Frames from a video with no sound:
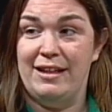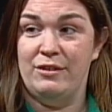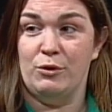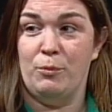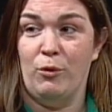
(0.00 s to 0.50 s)
in
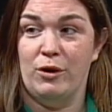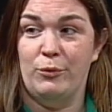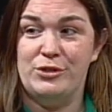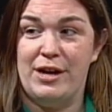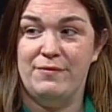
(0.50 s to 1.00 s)
the report,
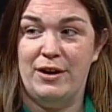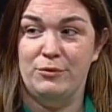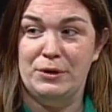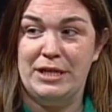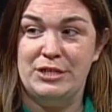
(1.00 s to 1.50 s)
which I
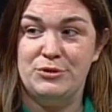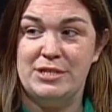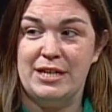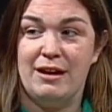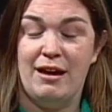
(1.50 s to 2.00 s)
found really
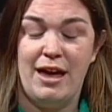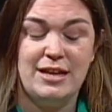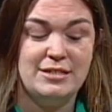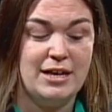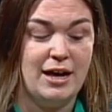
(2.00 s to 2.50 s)
interesting,
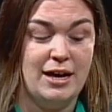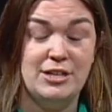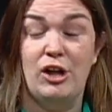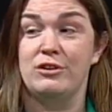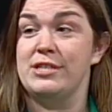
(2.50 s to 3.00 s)
is uh, a
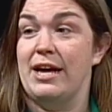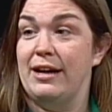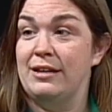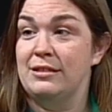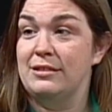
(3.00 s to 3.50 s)
dollar
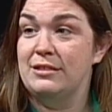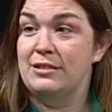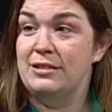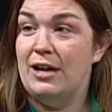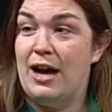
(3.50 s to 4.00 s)
sign.
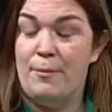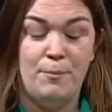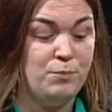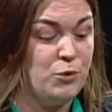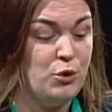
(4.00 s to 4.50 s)

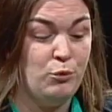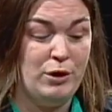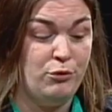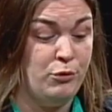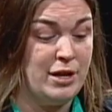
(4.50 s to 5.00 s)
Um, you can
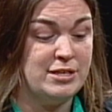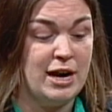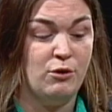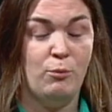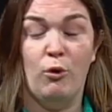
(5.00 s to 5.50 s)
read through the
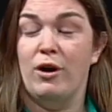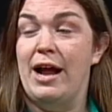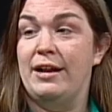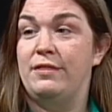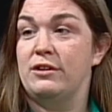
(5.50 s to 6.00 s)
entire report,
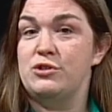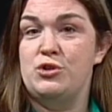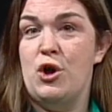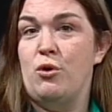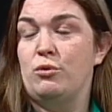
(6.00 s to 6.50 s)
and there's
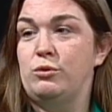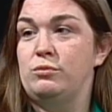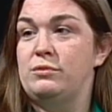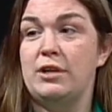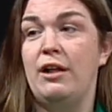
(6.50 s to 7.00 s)
no
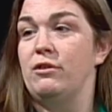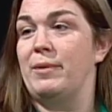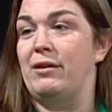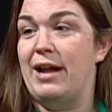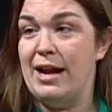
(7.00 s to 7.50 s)
dollar
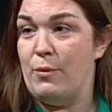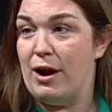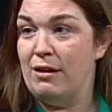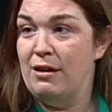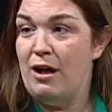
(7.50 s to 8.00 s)
amount
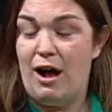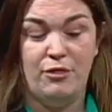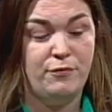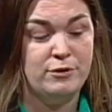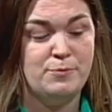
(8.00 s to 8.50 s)
anywhere. On
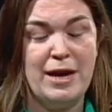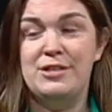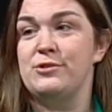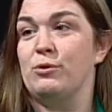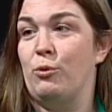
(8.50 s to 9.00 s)
the first page
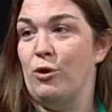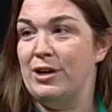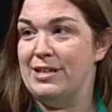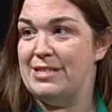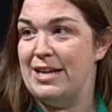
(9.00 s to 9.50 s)
of the report,
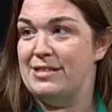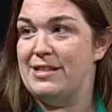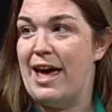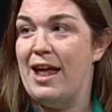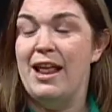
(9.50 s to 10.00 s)
it says
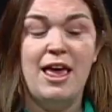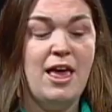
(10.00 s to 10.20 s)
that